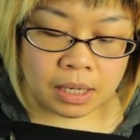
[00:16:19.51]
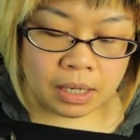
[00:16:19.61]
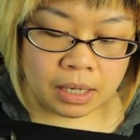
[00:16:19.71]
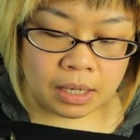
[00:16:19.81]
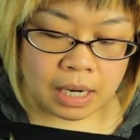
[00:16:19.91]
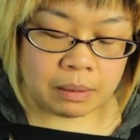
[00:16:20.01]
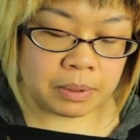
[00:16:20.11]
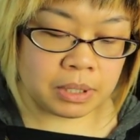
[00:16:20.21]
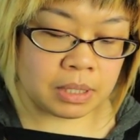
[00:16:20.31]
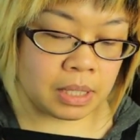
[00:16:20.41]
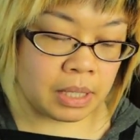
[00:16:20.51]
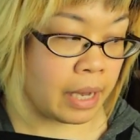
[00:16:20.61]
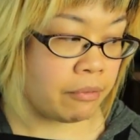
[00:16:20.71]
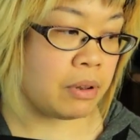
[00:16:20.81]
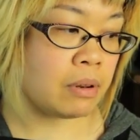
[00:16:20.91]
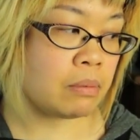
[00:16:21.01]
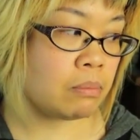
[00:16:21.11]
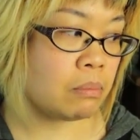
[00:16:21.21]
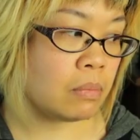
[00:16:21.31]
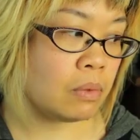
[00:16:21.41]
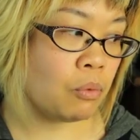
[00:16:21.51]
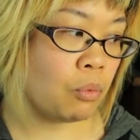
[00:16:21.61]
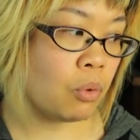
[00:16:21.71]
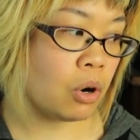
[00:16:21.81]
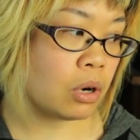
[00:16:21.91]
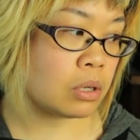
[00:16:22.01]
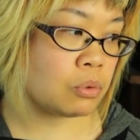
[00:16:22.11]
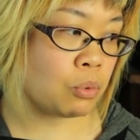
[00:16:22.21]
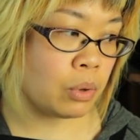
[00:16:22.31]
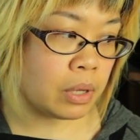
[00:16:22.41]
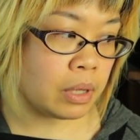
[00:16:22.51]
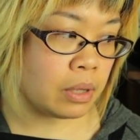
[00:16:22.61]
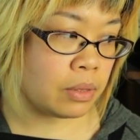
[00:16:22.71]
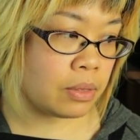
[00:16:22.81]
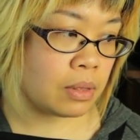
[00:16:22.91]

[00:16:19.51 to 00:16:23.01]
I personally haven't worked with